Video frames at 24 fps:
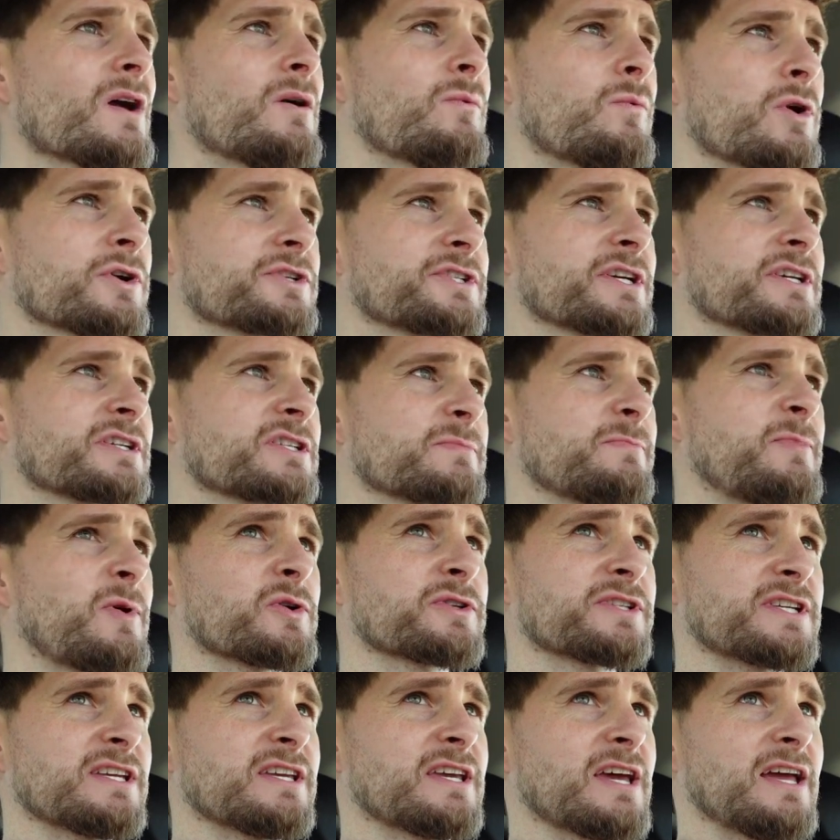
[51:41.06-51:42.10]
watching
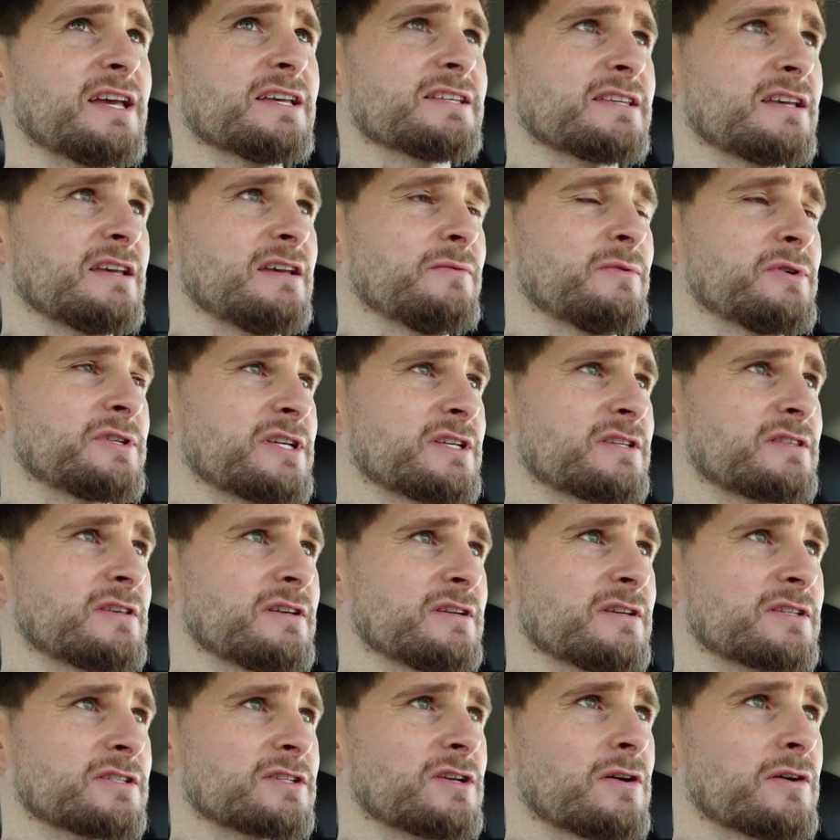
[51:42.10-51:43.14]
Sporting KC, which is
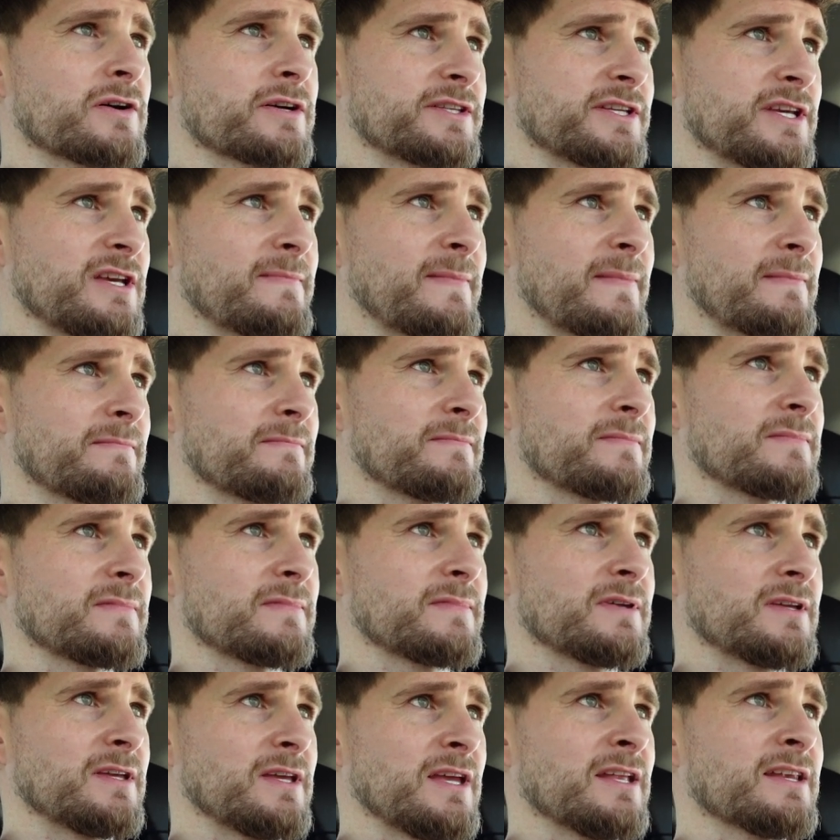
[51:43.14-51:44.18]
the soccer team
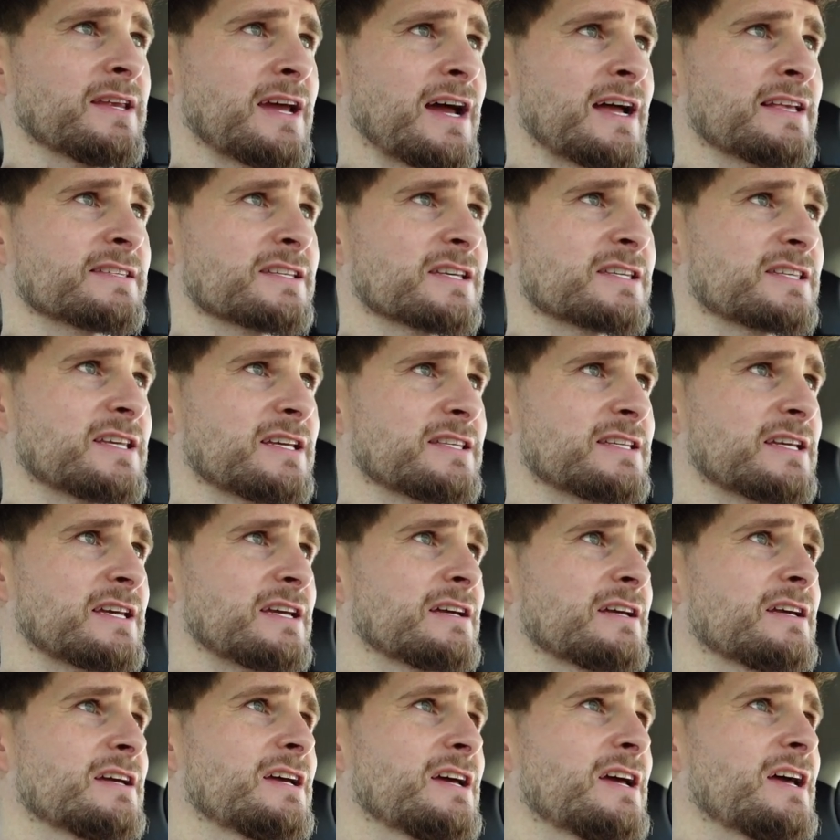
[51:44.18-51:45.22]
in Kansas City,
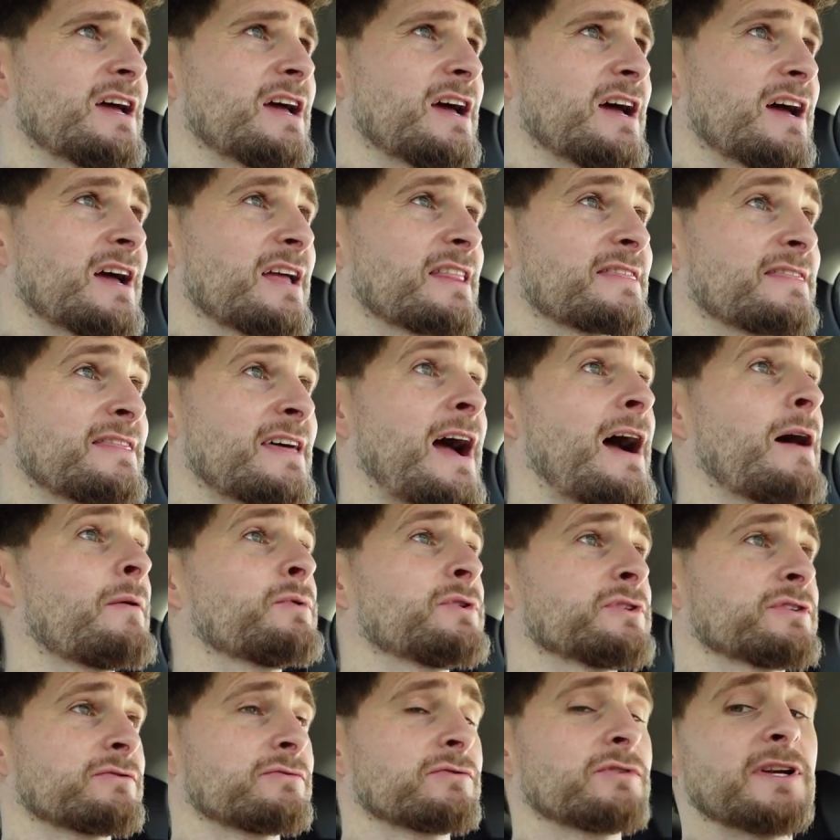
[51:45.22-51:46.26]
that
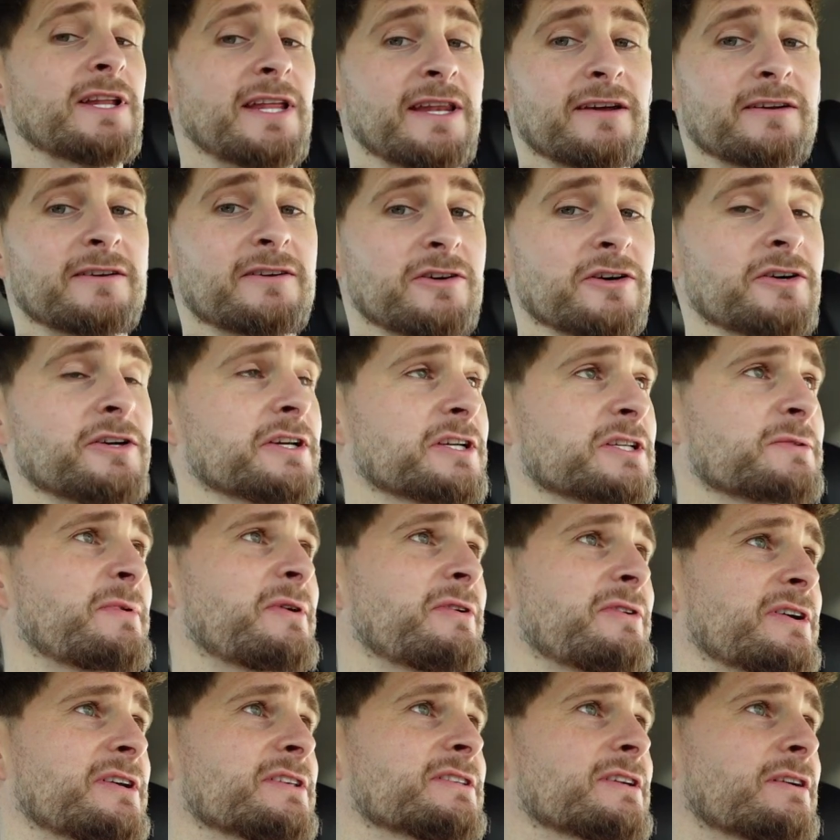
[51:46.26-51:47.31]
was a really good
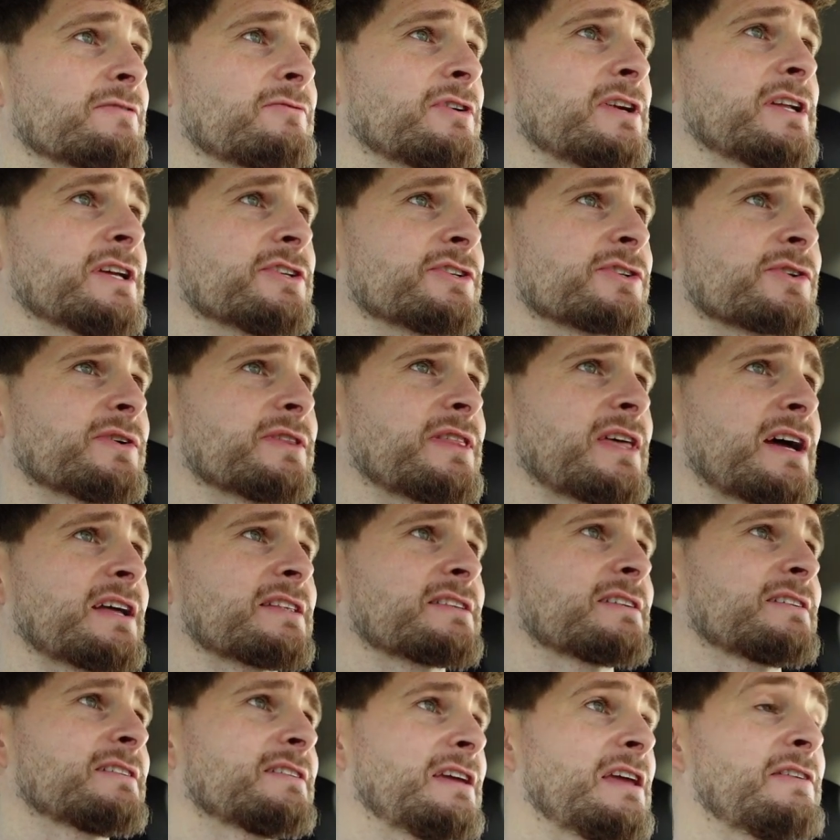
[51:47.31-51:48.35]
experience. I really enjoyed
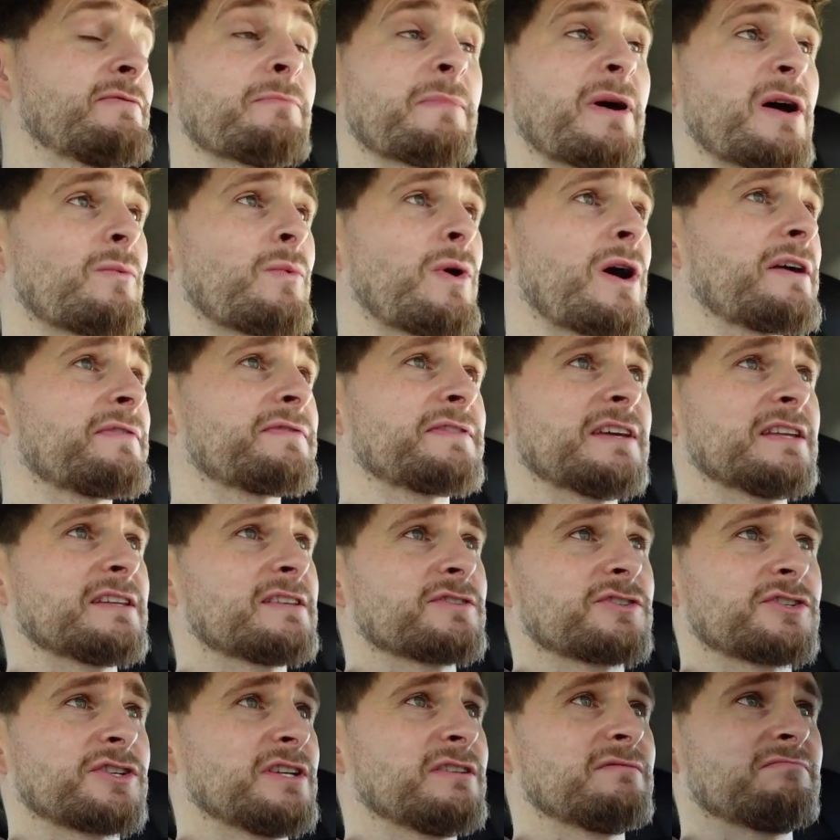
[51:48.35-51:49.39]
that. Even my wife did.
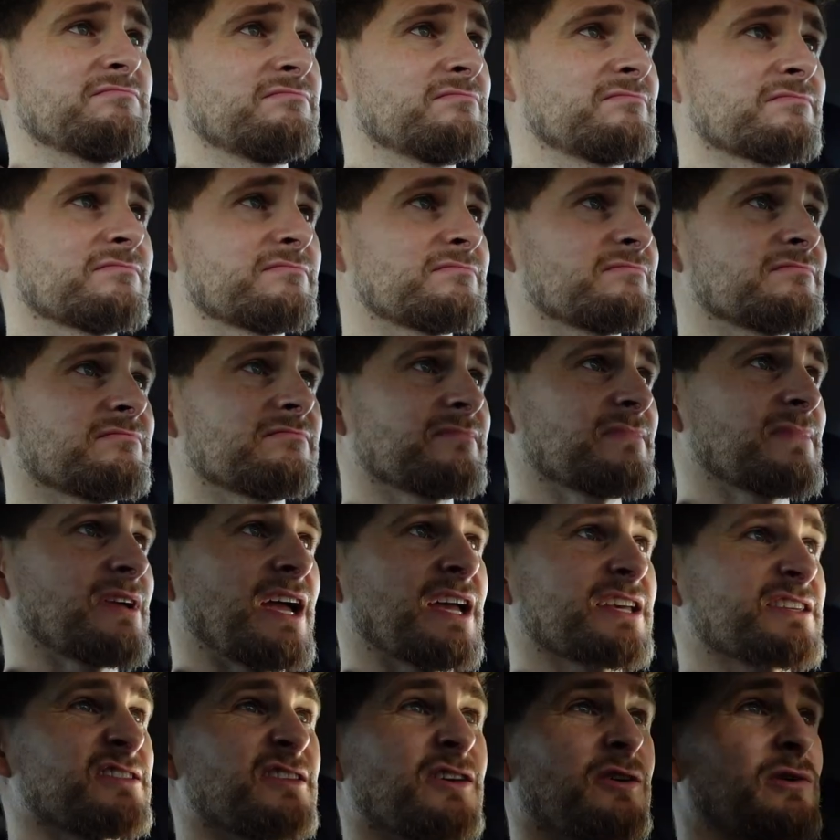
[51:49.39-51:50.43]
She
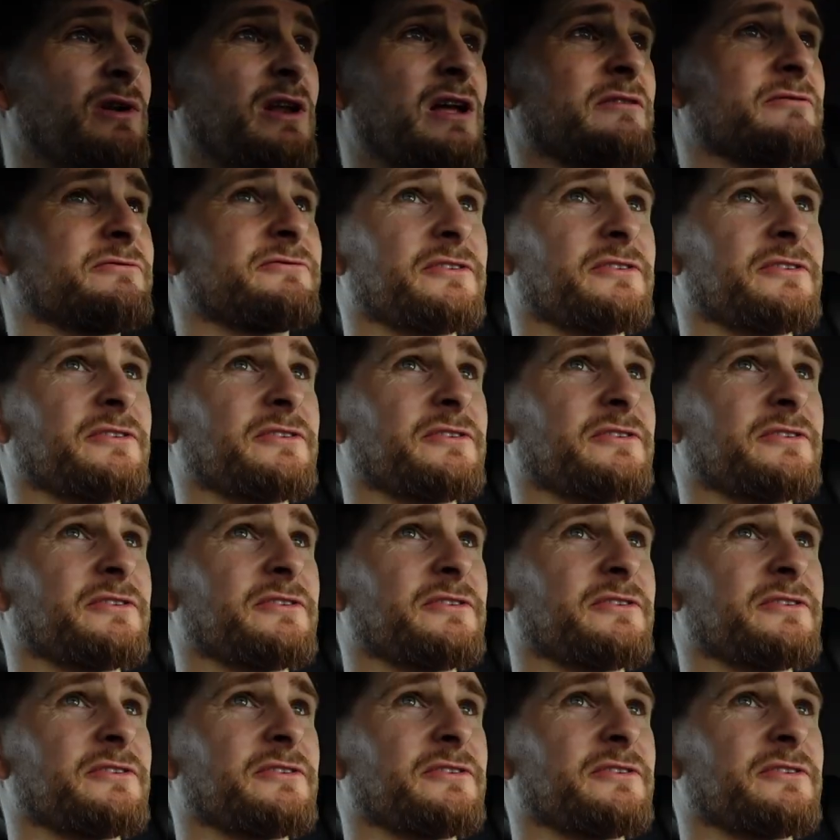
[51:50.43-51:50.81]
has no love